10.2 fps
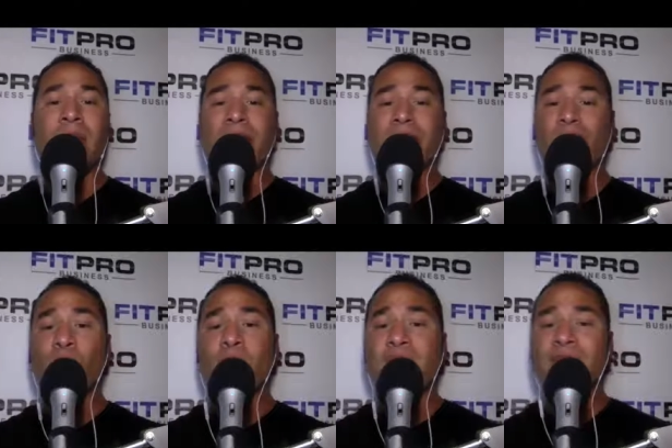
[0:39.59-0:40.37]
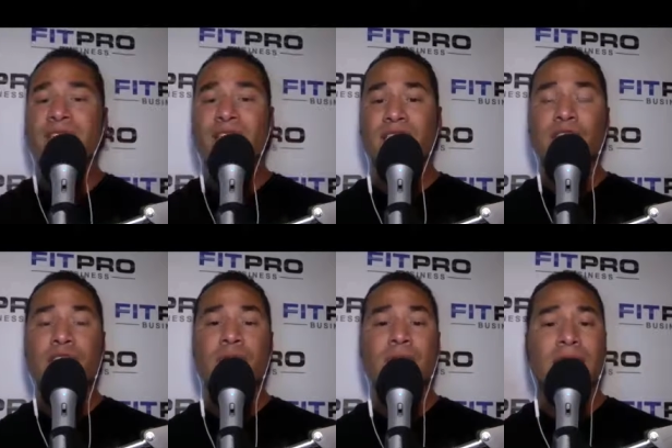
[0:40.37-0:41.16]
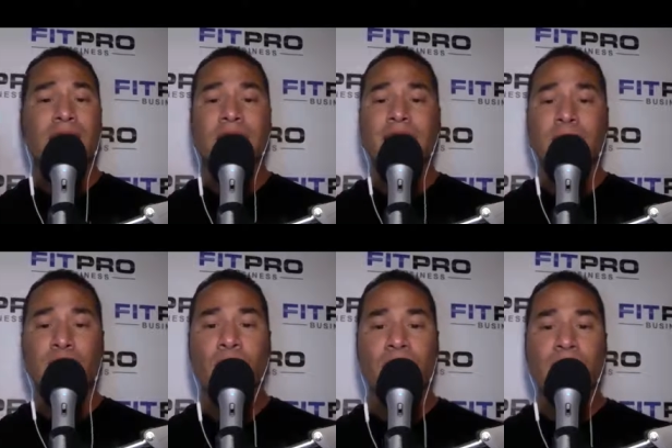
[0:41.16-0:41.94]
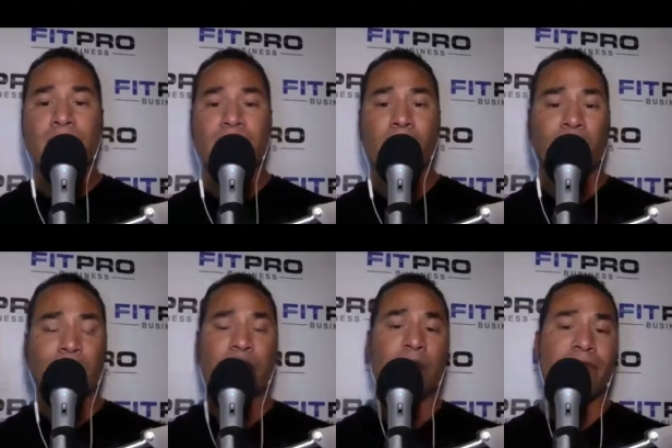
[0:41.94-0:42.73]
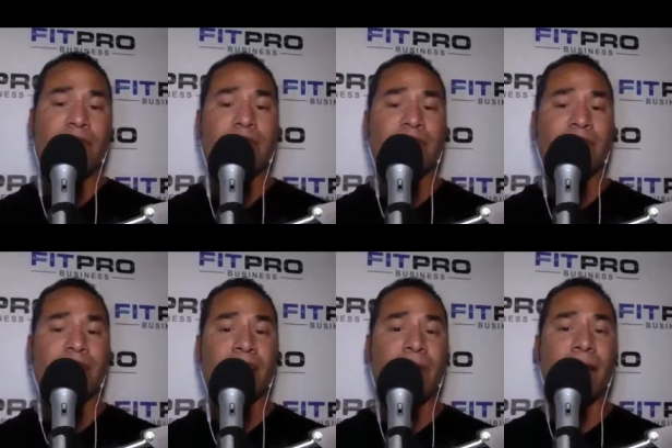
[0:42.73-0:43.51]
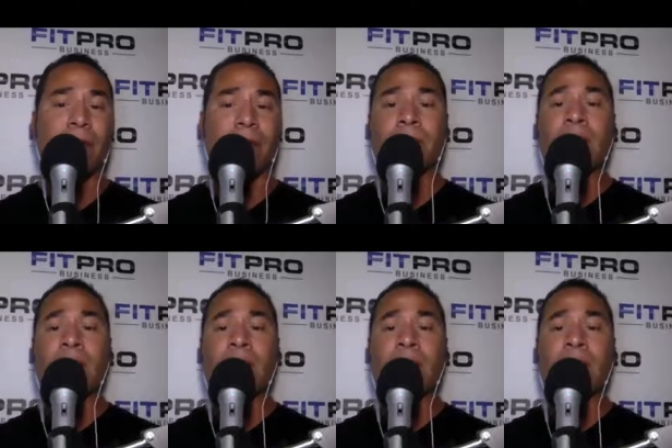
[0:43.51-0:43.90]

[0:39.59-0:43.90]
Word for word: If you're watching via YouTube, hit that subscribe button. Also, get notifications via the bell.